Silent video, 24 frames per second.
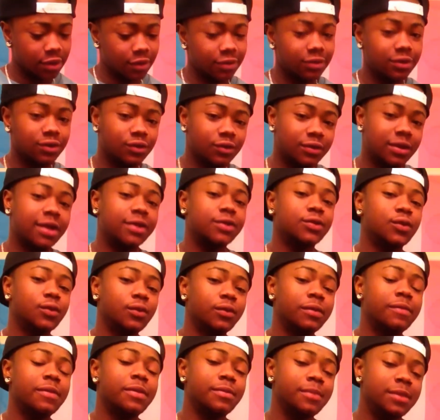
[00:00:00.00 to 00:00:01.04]
You know that talk
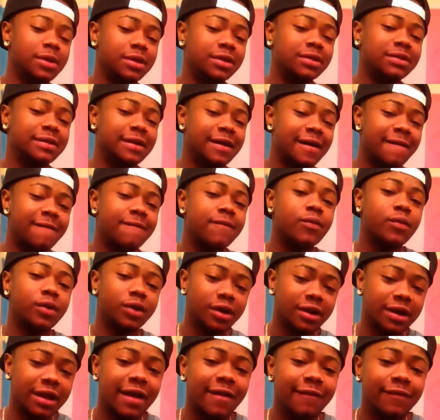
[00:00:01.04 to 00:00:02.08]
we've been meaning to have? We're
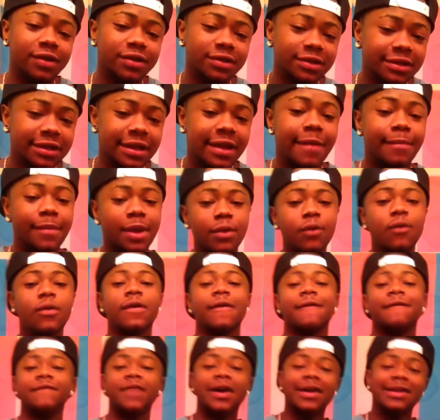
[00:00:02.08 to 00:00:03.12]
going to have it today. I'm like,
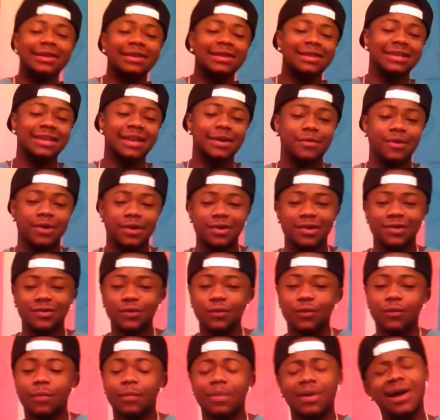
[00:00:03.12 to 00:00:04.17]
okay, finally, yeah, we're going to
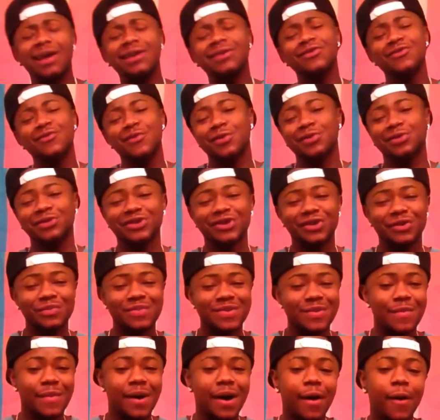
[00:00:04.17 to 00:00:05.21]
talk. But I knew what it's going to
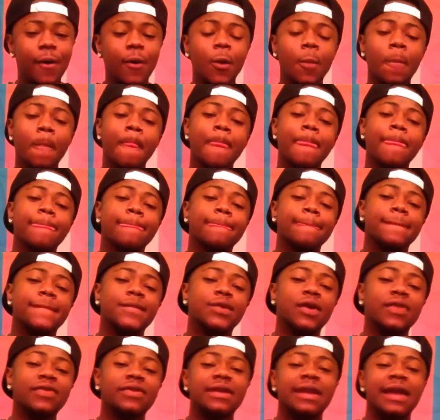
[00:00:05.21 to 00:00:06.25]
be about.
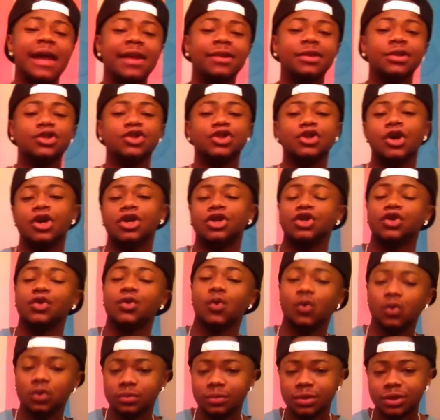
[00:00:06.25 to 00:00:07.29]
So at the end of church, he
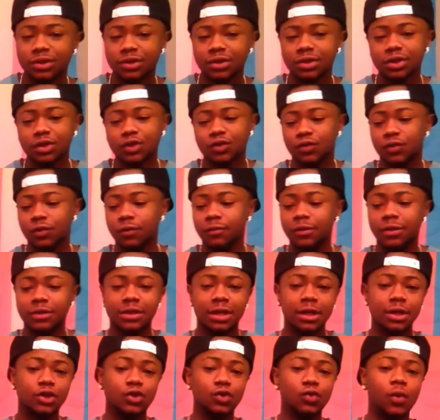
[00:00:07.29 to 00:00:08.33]
calls me into this room. There's
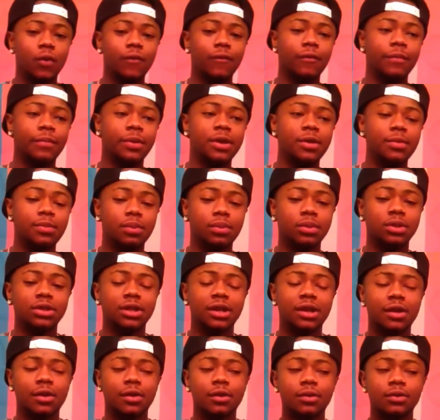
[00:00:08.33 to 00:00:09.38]
like two other people in
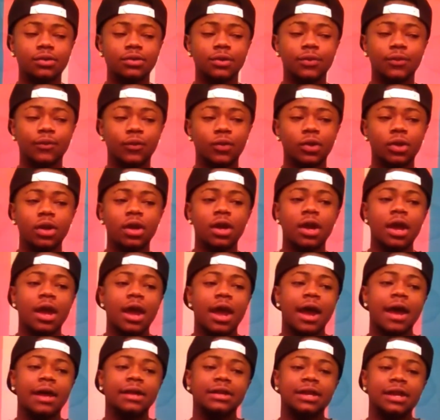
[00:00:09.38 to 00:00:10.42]
there or something.
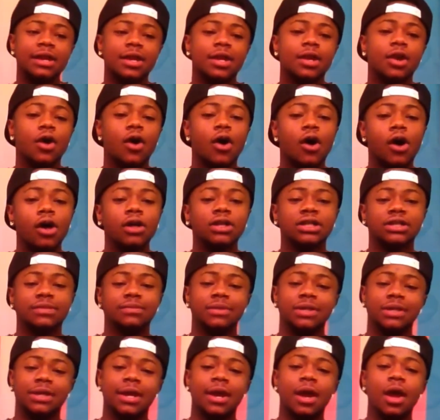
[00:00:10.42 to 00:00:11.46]
And then he asks
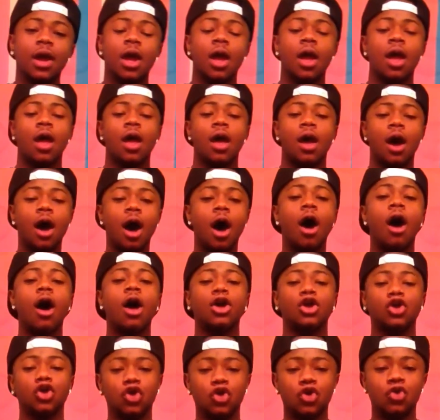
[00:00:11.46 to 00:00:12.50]
me,
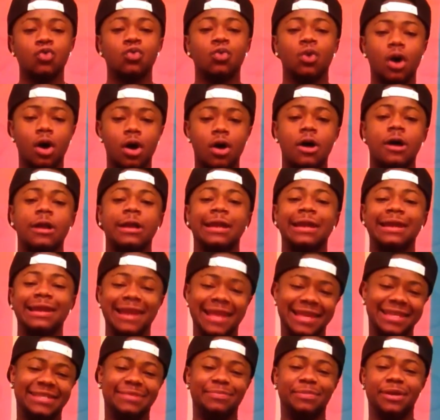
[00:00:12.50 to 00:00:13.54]
are you a
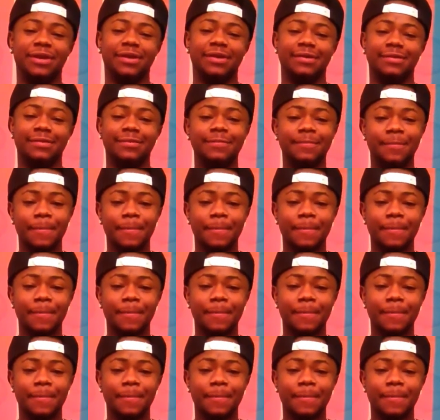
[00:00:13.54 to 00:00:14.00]
lesbian?